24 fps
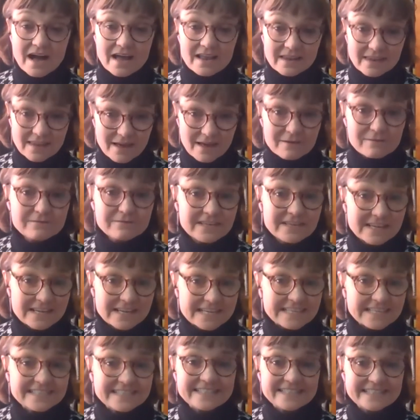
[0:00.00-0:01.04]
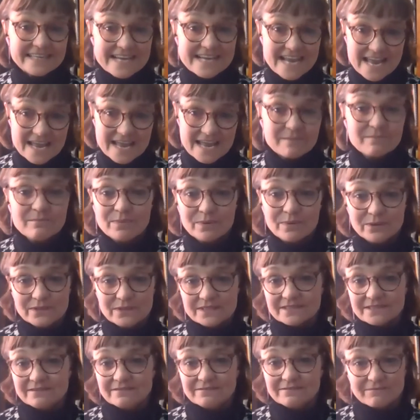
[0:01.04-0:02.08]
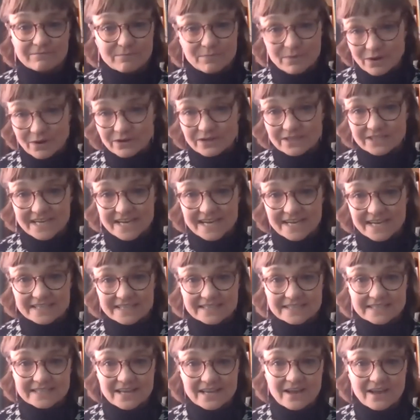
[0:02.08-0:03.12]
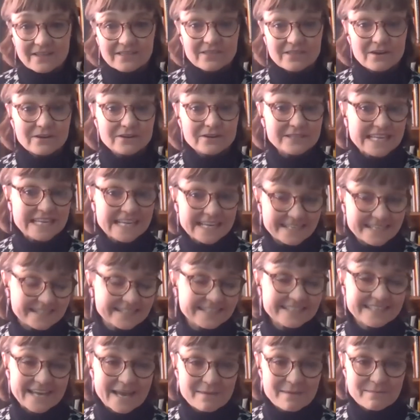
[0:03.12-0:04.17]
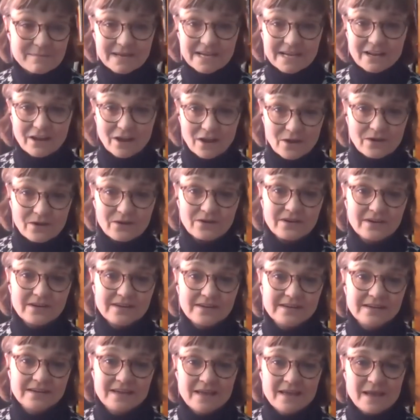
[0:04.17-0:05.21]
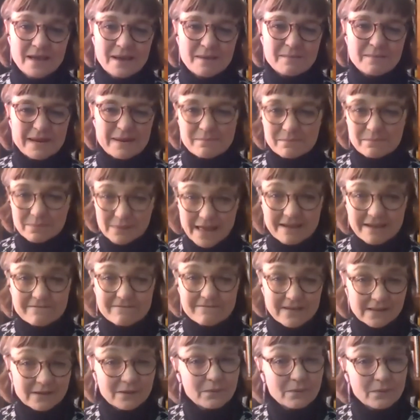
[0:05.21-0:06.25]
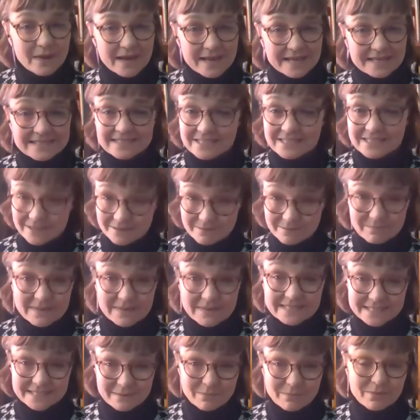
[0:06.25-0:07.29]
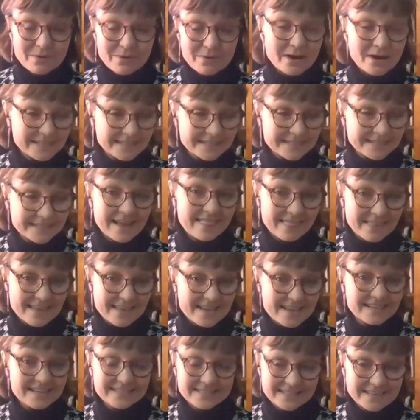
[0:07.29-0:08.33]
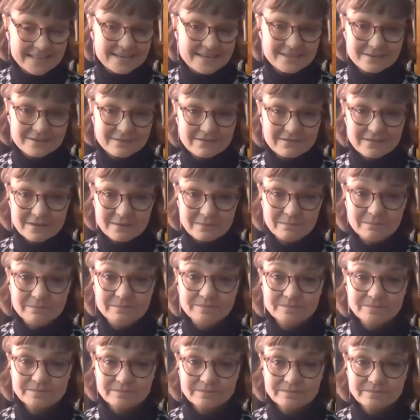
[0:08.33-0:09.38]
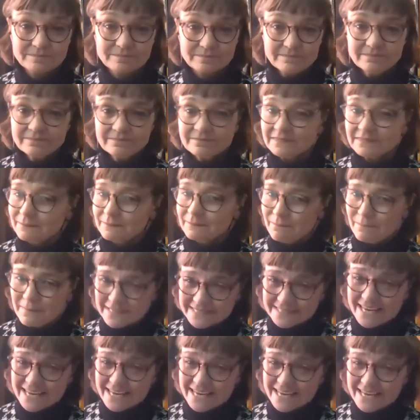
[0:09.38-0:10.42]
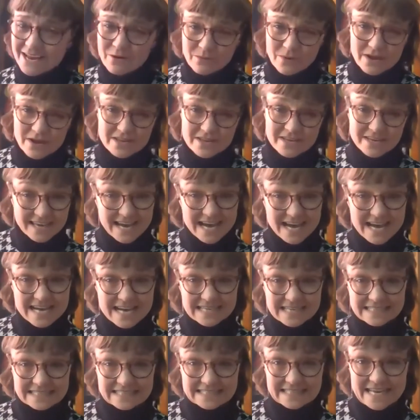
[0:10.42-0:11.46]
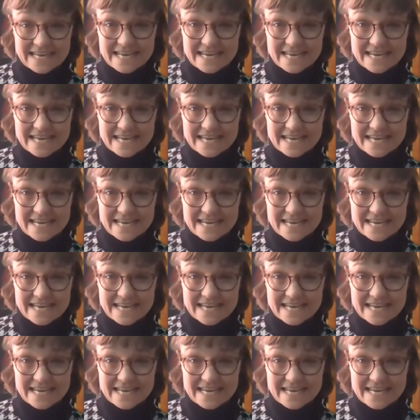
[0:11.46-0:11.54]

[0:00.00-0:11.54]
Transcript: I loved listing inputs of projects. Those lists can be long, but in blackfellow ways, you'd be surprised at the extent of them. Missing what you can't